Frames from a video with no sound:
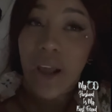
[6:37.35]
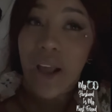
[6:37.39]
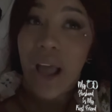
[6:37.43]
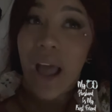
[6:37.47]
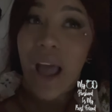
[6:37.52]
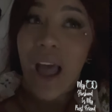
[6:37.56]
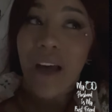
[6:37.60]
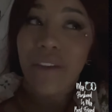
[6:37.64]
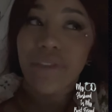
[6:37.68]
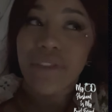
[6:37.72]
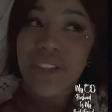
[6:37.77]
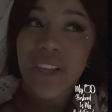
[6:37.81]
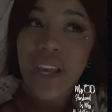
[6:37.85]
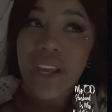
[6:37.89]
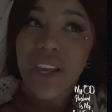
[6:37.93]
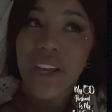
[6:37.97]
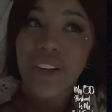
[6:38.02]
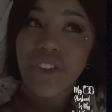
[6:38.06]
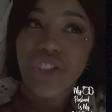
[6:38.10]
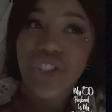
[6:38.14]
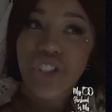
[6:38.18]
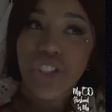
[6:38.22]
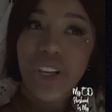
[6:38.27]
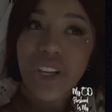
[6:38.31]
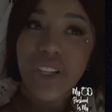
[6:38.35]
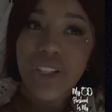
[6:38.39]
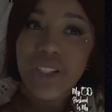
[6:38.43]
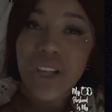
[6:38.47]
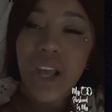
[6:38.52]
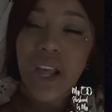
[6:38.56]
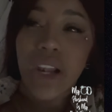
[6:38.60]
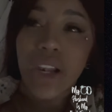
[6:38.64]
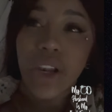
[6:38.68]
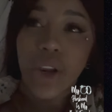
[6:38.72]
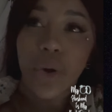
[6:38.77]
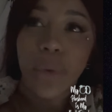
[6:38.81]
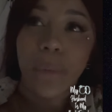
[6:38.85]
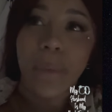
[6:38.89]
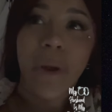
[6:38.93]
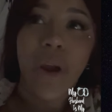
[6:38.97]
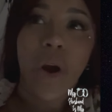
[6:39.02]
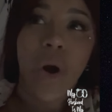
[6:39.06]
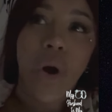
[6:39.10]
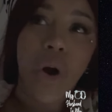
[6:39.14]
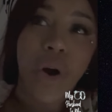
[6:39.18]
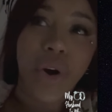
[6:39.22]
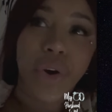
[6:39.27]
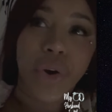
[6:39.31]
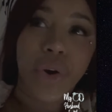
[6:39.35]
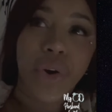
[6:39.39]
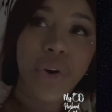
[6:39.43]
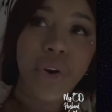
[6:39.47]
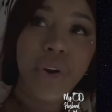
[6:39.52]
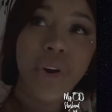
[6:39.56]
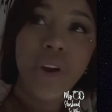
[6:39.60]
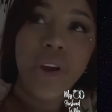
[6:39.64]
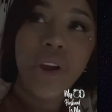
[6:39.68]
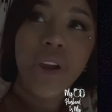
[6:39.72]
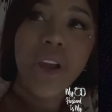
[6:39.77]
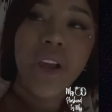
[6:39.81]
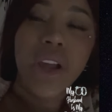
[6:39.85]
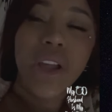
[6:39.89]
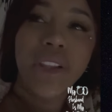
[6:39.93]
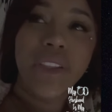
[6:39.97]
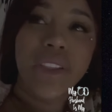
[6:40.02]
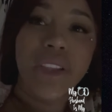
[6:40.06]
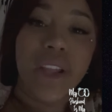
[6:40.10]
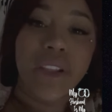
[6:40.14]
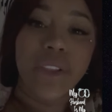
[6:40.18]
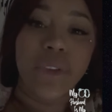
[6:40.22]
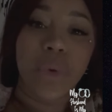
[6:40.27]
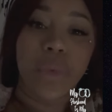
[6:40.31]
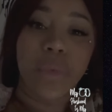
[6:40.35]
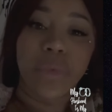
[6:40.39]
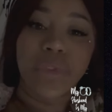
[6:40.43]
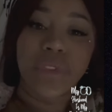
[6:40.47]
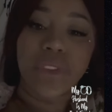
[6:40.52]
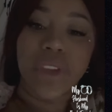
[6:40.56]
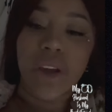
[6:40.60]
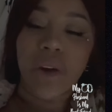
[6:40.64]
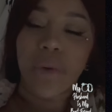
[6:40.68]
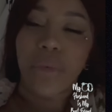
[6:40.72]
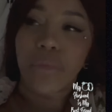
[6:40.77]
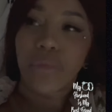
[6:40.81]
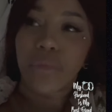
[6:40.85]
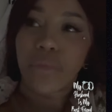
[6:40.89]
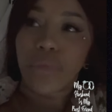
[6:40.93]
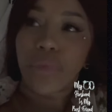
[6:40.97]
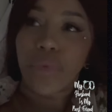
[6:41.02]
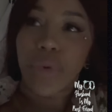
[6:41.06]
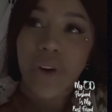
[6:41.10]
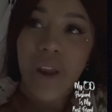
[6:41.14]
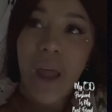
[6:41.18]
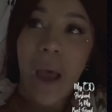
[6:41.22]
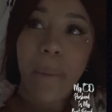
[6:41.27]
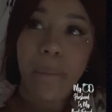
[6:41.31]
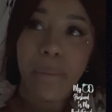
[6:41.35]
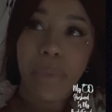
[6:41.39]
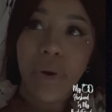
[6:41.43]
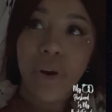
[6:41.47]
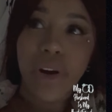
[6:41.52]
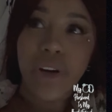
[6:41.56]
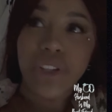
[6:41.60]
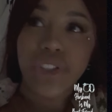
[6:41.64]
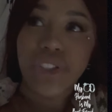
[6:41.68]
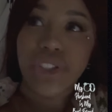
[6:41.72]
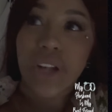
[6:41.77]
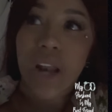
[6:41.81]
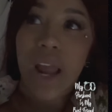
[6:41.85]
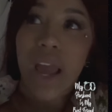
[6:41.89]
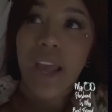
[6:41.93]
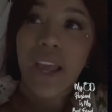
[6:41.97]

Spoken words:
Like I have taken a little bit harder than what I pushed.